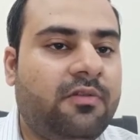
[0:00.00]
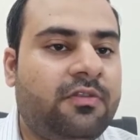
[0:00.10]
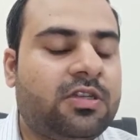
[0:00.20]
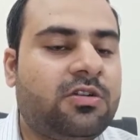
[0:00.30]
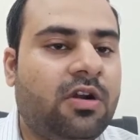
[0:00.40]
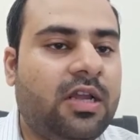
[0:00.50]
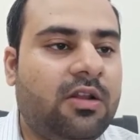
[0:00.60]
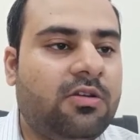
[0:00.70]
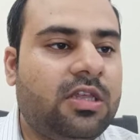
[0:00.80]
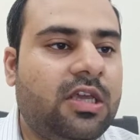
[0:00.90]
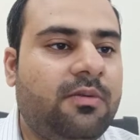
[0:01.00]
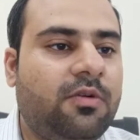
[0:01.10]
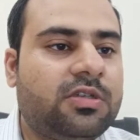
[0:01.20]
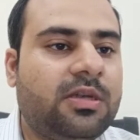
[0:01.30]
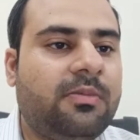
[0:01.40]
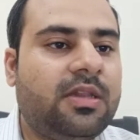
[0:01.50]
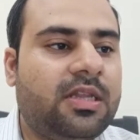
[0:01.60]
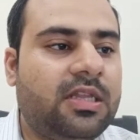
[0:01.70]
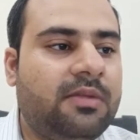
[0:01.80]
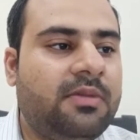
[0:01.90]
which is not Hello theme or some other
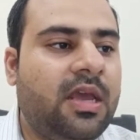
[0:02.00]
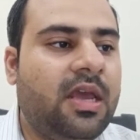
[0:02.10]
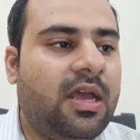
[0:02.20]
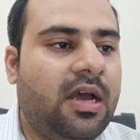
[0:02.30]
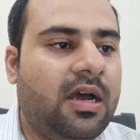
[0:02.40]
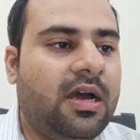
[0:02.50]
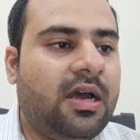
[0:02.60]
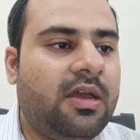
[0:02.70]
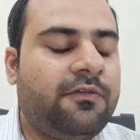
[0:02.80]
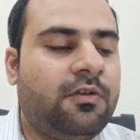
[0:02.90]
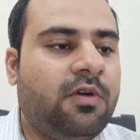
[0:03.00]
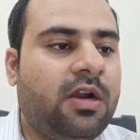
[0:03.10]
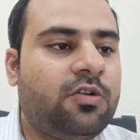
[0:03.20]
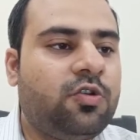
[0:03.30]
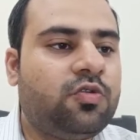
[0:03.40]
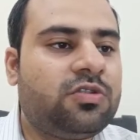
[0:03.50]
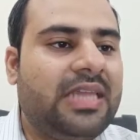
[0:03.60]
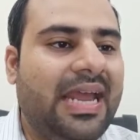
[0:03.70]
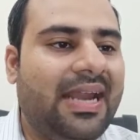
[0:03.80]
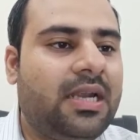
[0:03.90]
theme, if you want to use
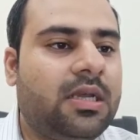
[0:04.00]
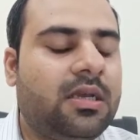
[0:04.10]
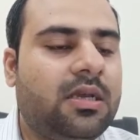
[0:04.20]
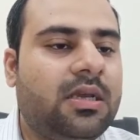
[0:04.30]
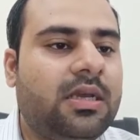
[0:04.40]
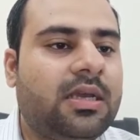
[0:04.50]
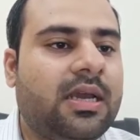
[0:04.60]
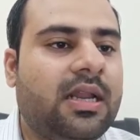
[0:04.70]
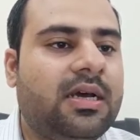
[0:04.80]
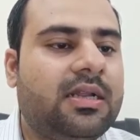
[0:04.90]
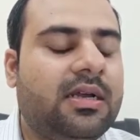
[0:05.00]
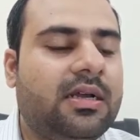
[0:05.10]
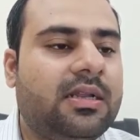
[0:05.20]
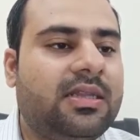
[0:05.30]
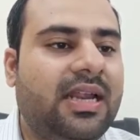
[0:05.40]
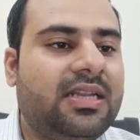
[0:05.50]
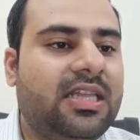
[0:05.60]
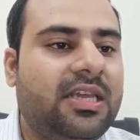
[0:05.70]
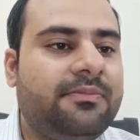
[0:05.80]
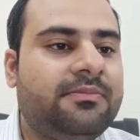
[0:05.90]
that color that
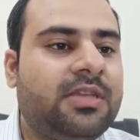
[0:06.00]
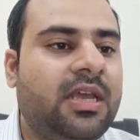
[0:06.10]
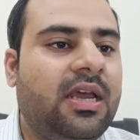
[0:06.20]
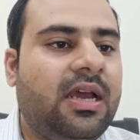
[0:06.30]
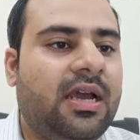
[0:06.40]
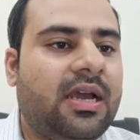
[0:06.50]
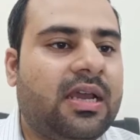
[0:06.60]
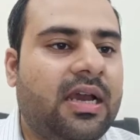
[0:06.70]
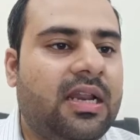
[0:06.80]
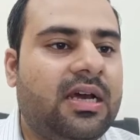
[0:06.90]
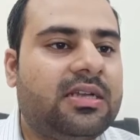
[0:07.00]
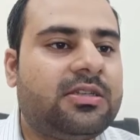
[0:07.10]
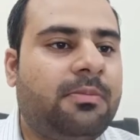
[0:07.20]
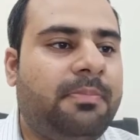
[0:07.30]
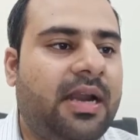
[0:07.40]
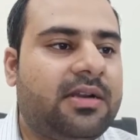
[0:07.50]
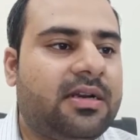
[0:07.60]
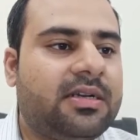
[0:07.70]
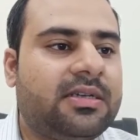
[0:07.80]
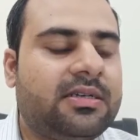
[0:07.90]
theme colors or
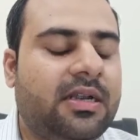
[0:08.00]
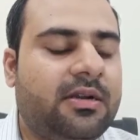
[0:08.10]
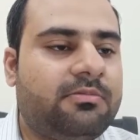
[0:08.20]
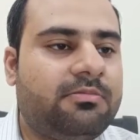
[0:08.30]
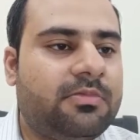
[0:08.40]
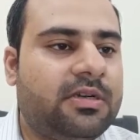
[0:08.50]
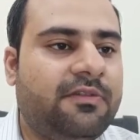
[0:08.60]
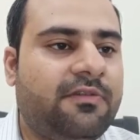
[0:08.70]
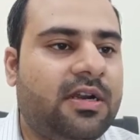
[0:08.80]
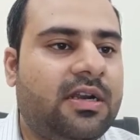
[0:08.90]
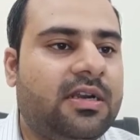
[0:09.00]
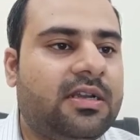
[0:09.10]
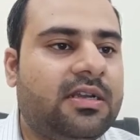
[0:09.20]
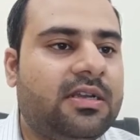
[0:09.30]
pattern different